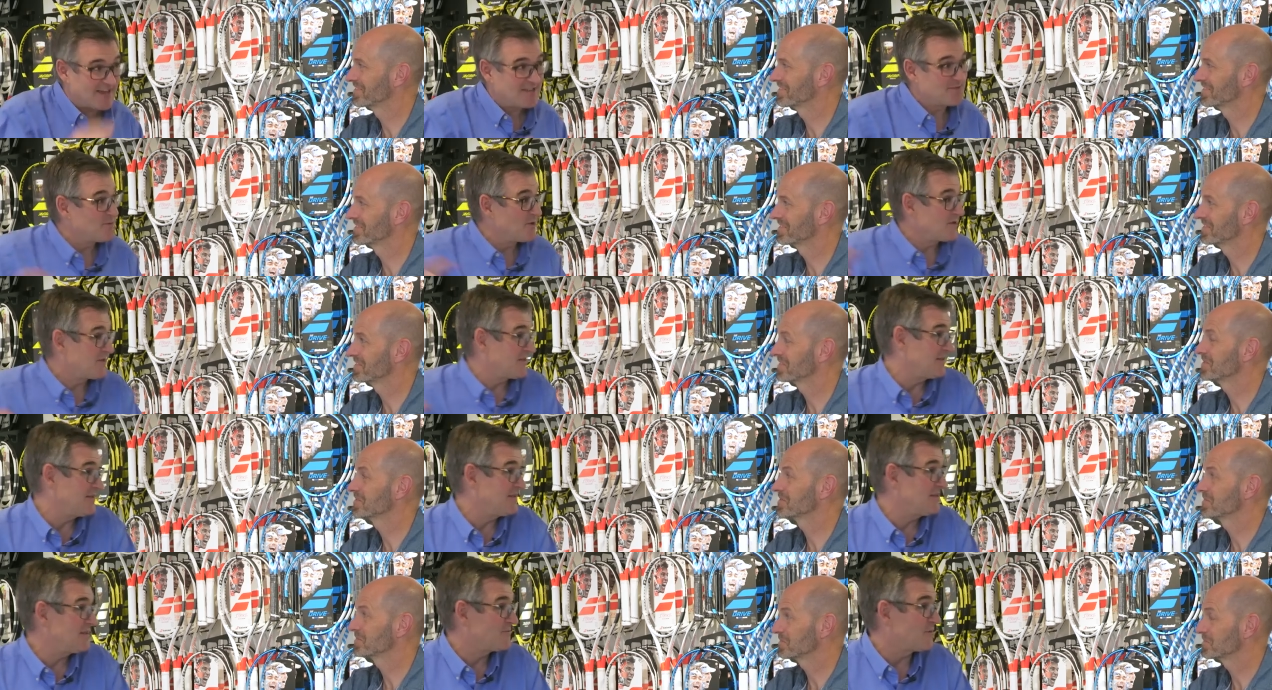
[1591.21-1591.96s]
Speaker 1: as much as it
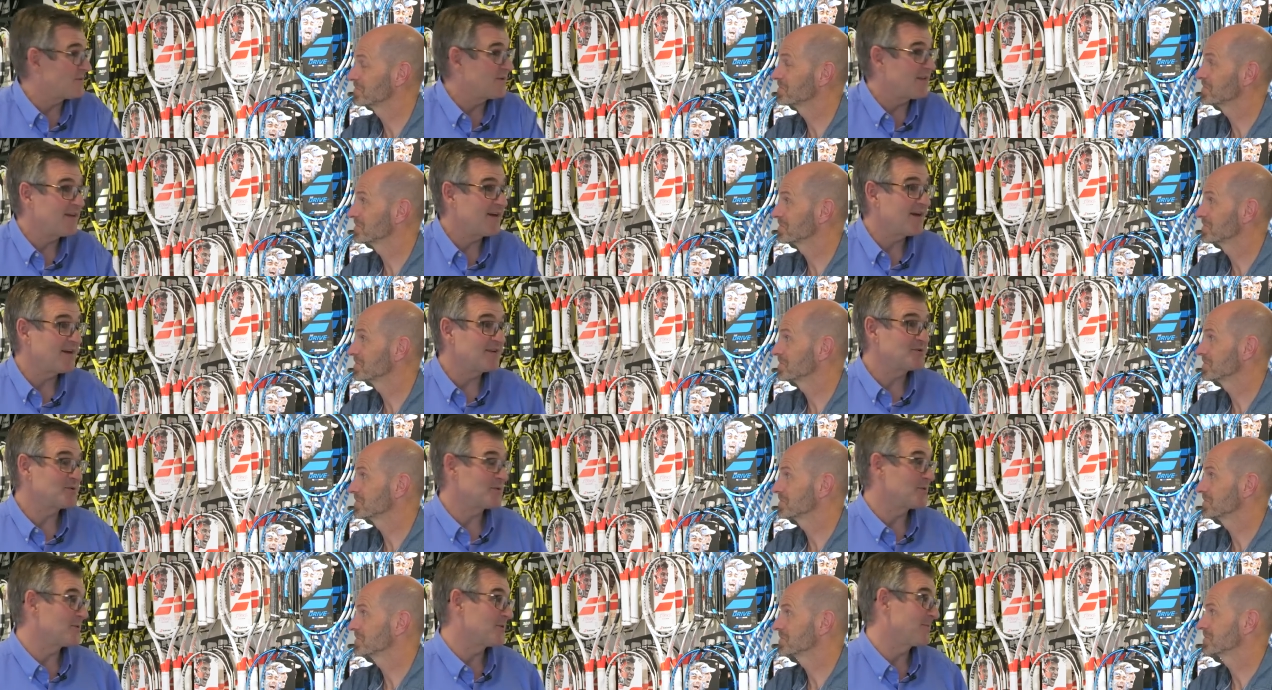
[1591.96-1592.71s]
is for Nadal,
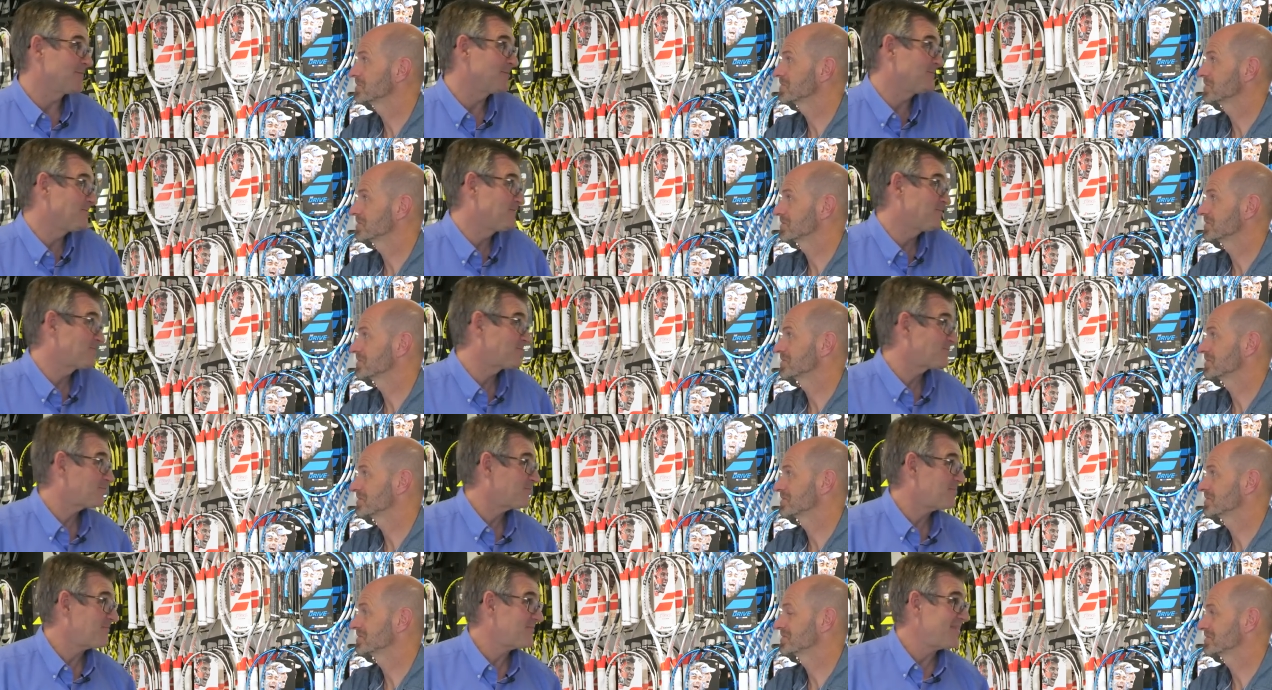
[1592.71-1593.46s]
so
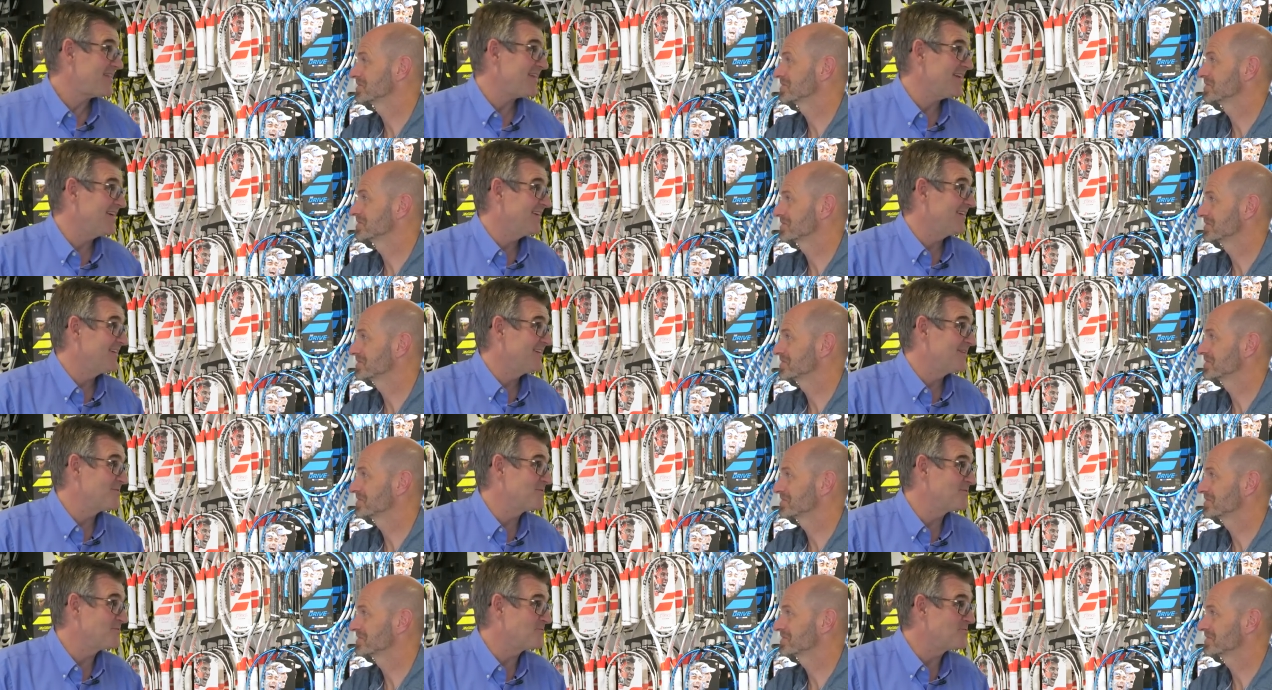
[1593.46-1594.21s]
uh,
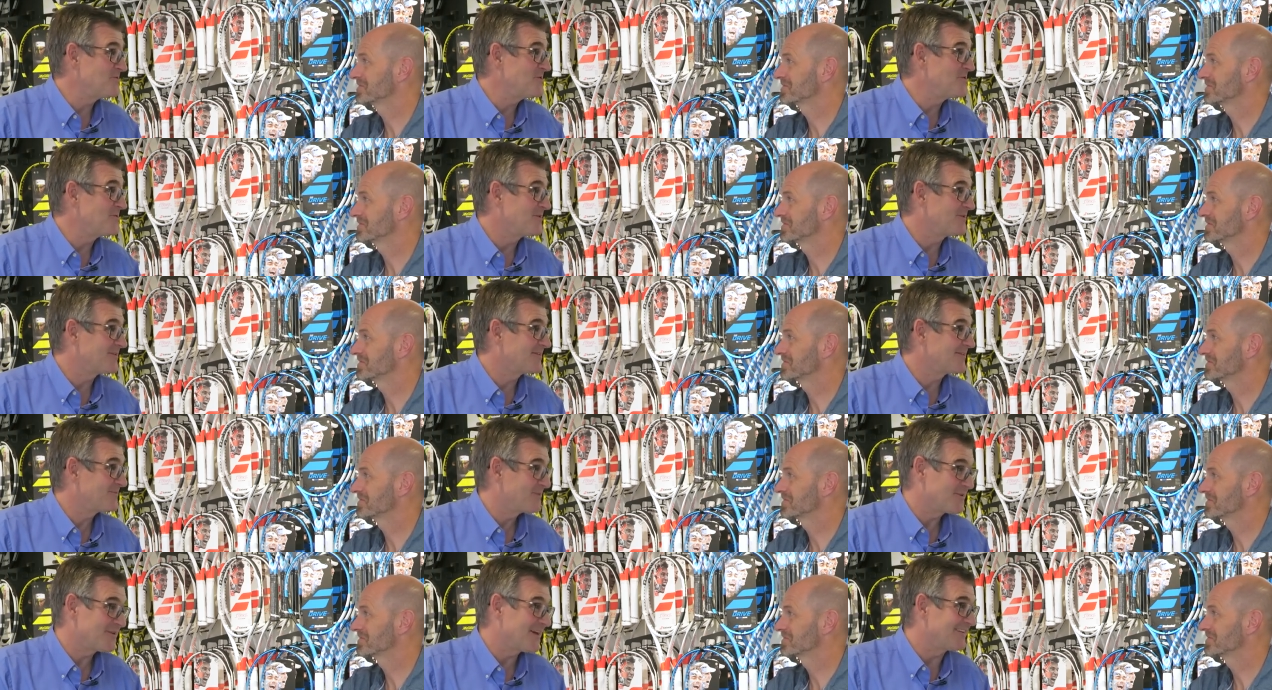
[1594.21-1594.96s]
we do it
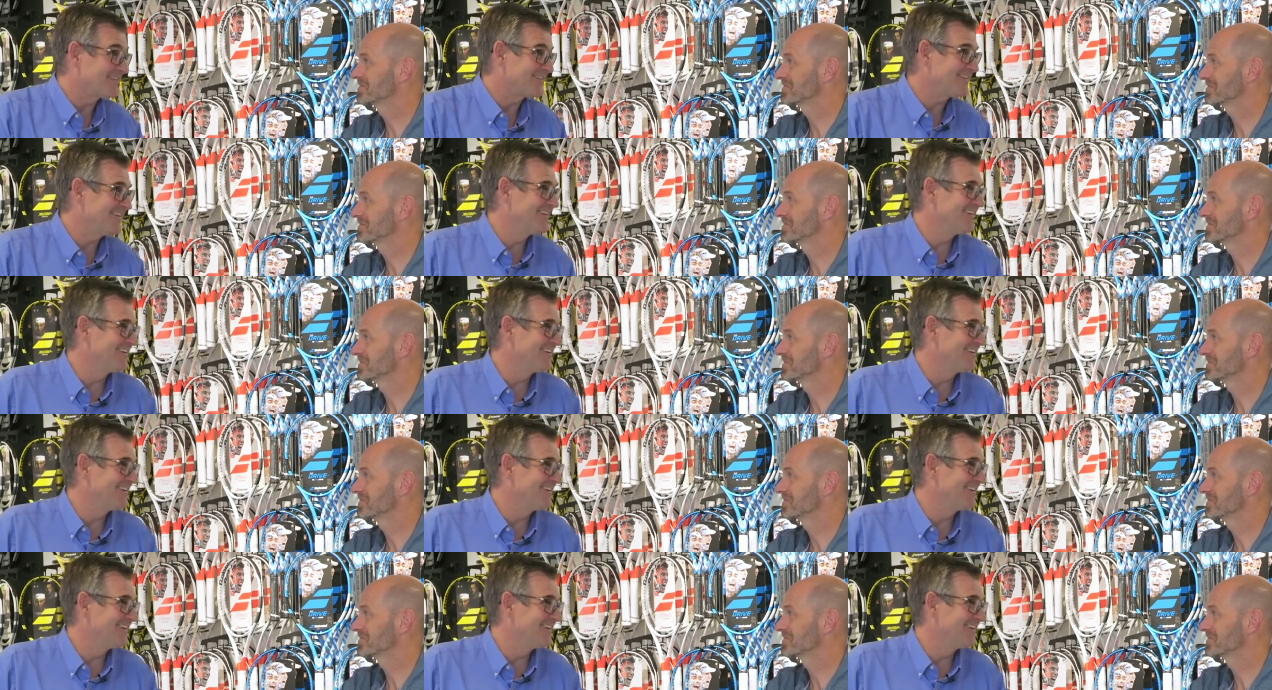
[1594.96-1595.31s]
for that.